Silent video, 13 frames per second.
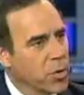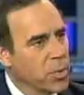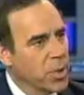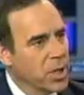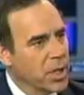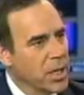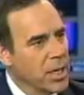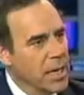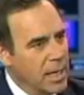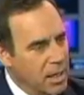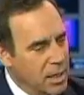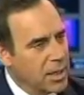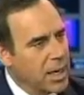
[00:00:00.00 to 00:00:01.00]
for your ability
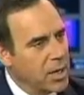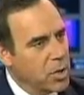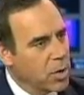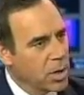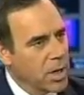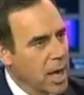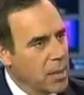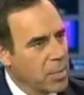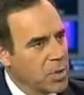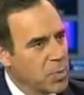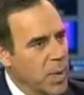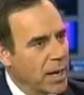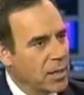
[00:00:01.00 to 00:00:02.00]
to get your
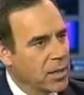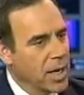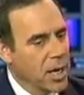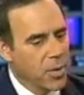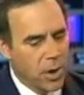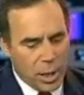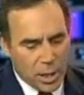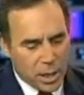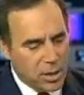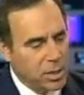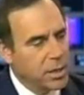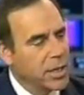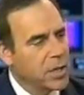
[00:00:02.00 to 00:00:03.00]
campus back together, to
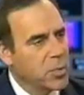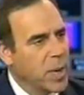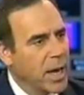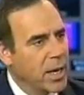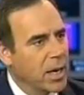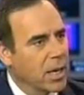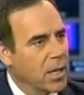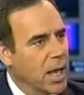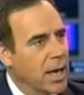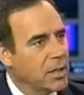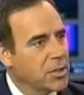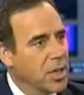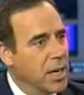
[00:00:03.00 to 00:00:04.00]
get the kids back in
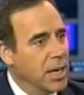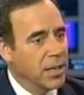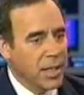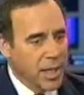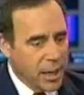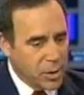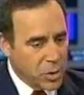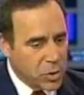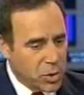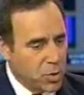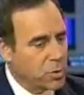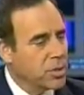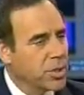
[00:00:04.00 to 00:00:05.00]
class, to get the
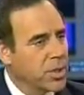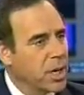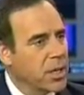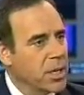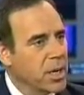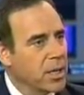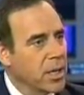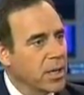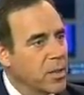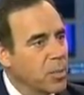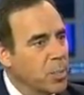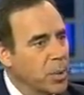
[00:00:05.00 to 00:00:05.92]
students studying, to get